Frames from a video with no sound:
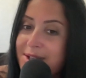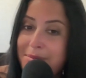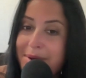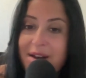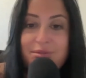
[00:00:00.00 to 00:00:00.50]

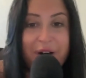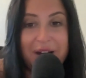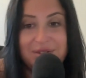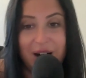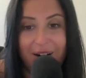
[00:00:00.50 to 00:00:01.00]
can bet
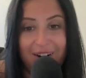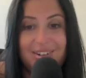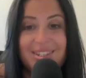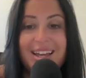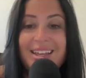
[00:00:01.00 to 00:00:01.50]

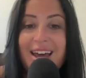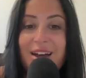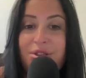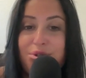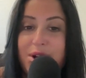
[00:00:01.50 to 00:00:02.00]
$5 and get
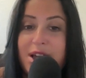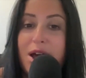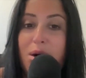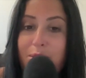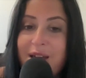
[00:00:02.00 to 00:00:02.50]
a
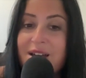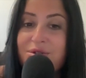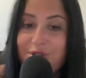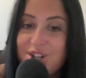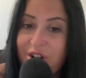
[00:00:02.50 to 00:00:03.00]

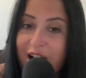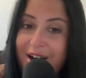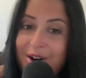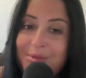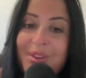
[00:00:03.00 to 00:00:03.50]
3-week free
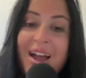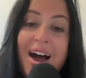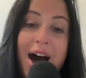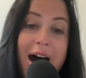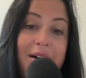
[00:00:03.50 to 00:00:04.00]
trial
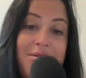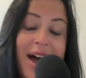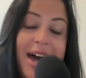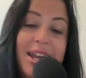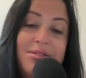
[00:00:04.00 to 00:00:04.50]
of
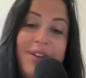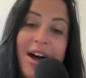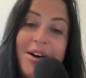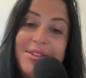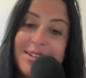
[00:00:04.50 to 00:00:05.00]

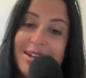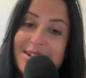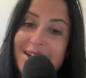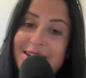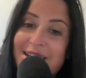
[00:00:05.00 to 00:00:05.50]
NFL
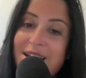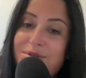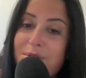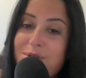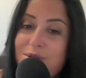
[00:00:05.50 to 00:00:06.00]
Sunday
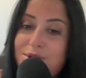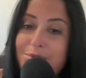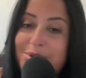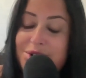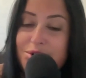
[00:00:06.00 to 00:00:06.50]
Ticket from
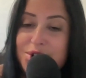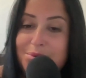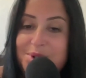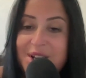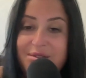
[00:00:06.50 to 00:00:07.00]
YouTube and
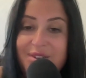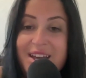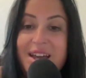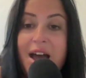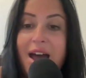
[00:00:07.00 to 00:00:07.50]
YouTube
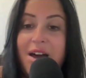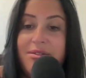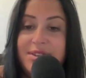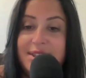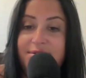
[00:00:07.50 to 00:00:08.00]
TV.
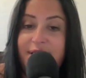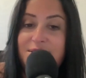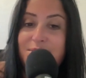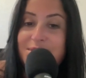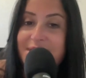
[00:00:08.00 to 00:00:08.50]
Visit
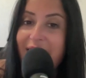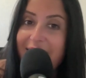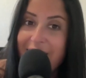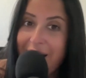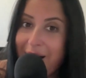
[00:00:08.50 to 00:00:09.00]

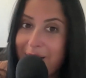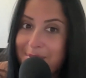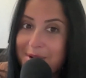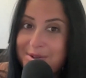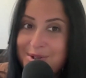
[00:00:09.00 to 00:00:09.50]

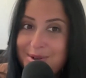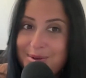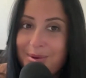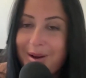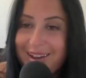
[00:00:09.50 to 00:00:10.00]
FanDuel.com
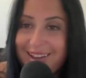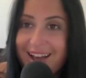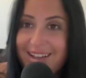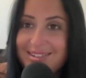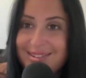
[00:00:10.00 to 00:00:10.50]
to
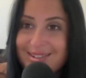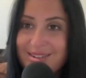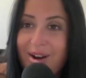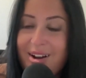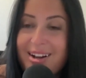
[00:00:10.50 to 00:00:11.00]
get
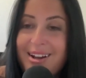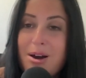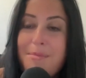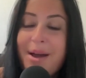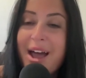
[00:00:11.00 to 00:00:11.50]
started. I
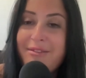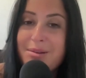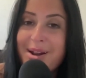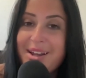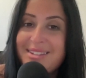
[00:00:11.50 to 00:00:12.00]
hope
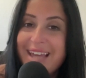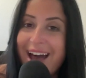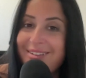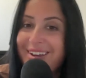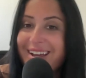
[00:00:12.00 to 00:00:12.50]
everybody is
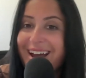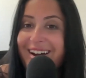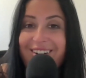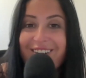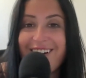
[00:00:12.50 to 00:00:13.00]
having
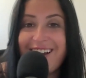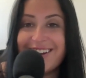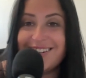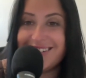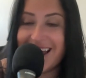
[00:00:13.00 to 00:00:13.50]
a
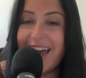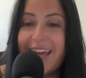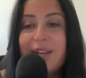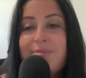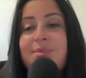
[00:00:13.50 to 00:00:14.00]
great
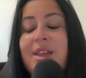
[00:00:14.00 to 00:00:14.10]
day.